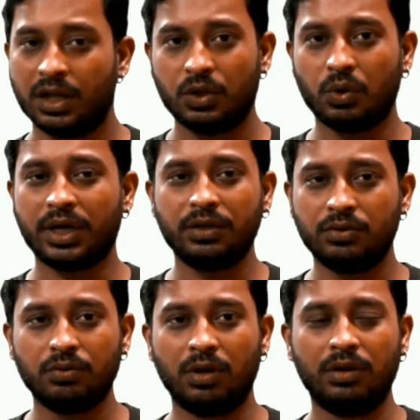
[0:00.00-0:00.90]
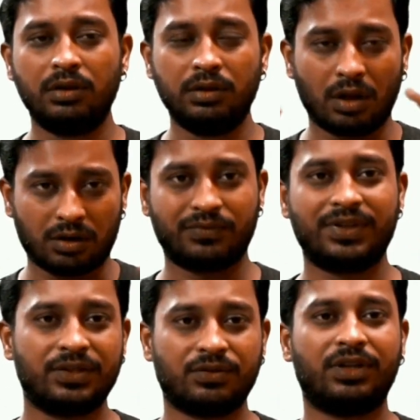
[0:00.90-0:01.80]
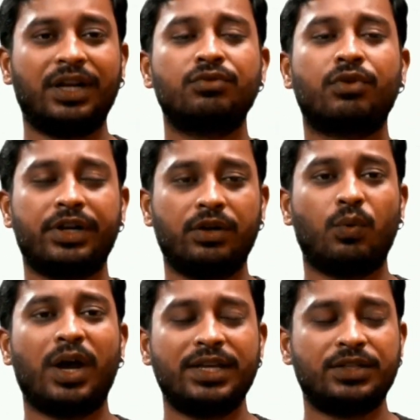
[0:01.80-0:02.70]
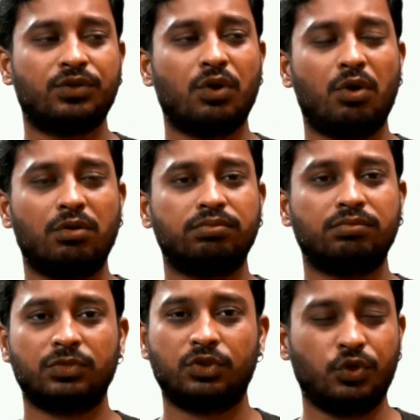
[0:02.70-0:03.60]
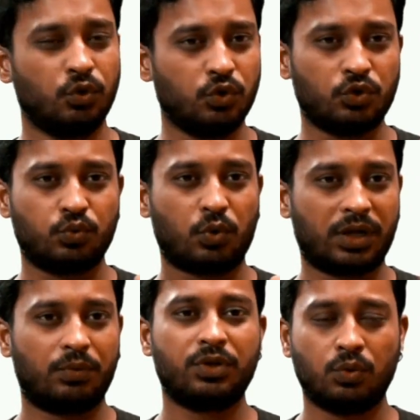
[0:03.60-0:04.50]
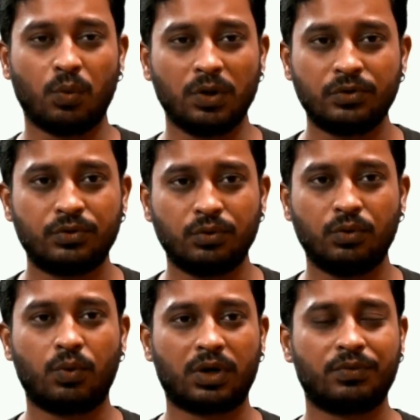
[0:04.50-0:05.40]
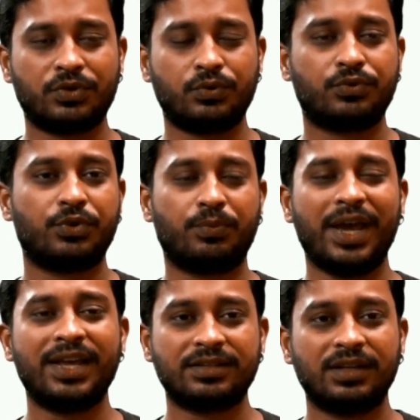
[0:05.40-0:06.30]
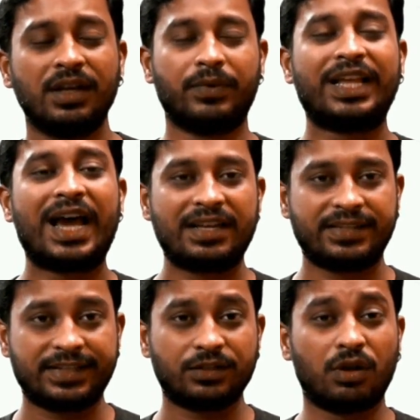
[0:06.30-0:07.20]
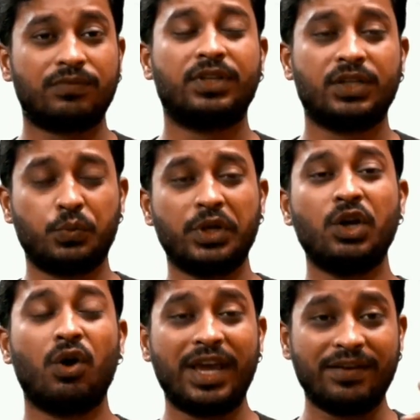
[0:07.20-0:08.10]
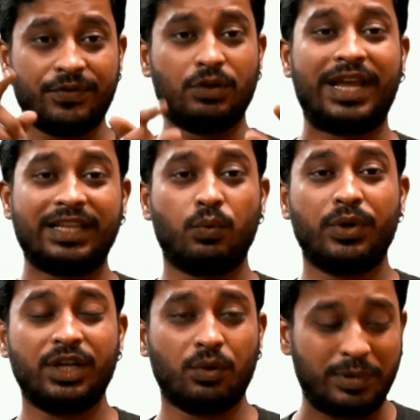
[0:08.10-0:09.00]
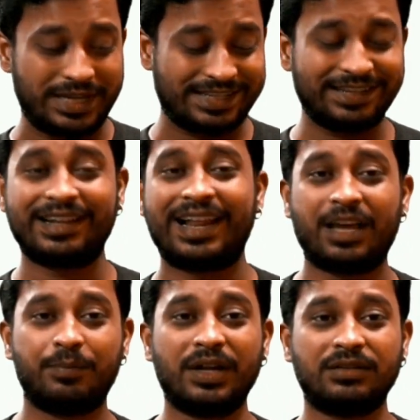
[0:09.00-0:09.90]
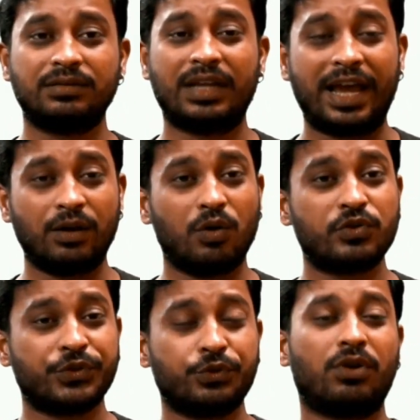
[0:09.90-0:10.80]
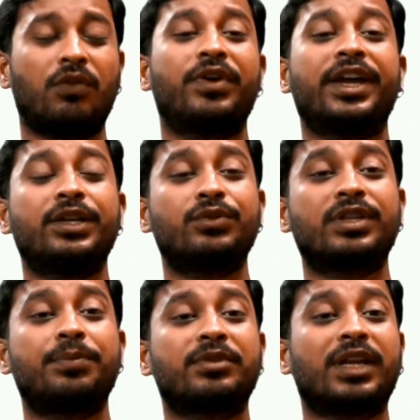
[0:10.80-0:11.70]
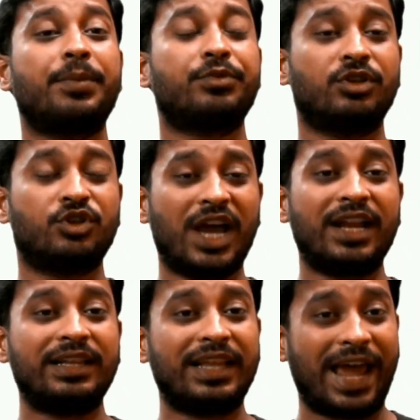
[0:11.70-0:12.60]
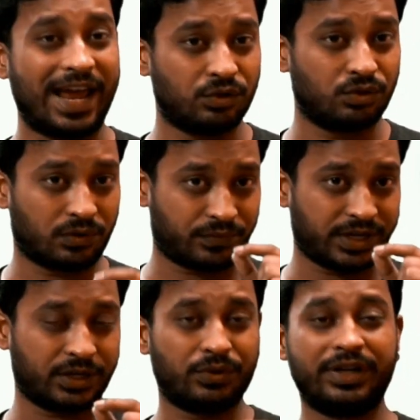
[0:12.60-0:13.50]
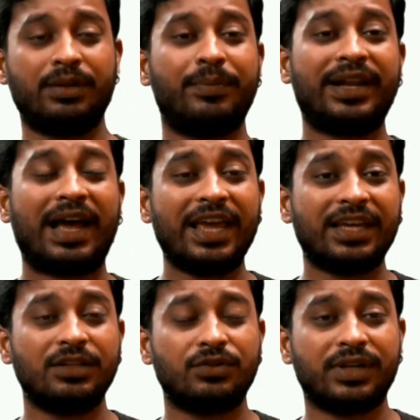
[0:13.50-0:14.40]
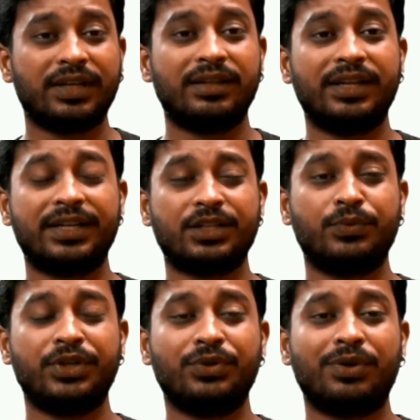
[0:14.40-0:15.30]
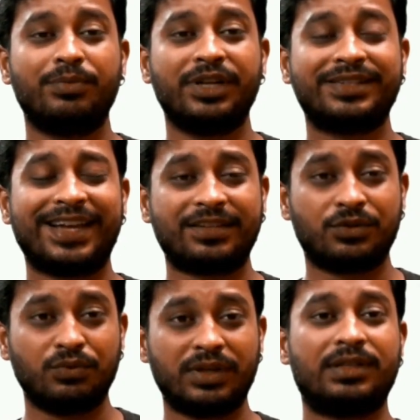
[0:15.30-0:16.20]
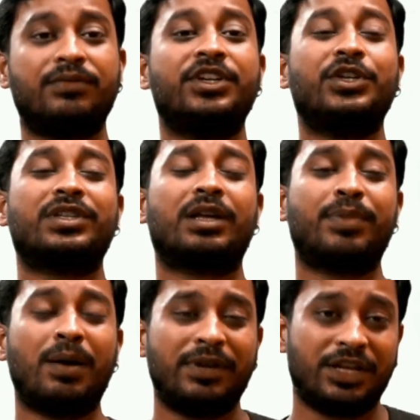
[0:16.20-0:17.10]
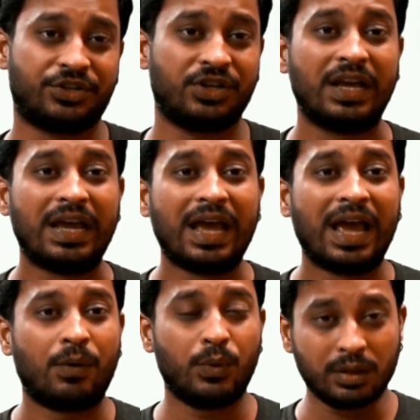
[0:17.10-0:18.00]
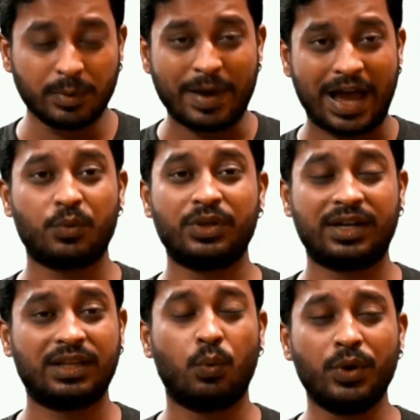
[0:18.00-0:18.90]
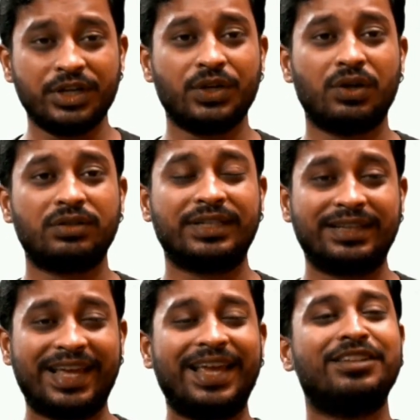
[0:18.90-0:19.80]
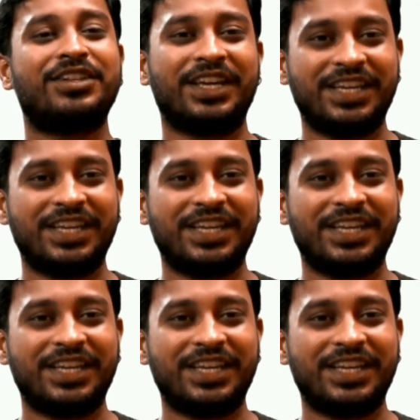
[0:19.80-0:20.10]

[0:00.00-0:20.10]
you can do a lot of things on an Android device. So choose whatever you want to, whatever suits you best. Well guys, this is all for this video. If you like the video, please hit the like button and also do not forget to subscribe to the channel and do not forget to hit the bell icon to get the latest video updates as soon as the videos are published. We'll be back with another video. Till then, take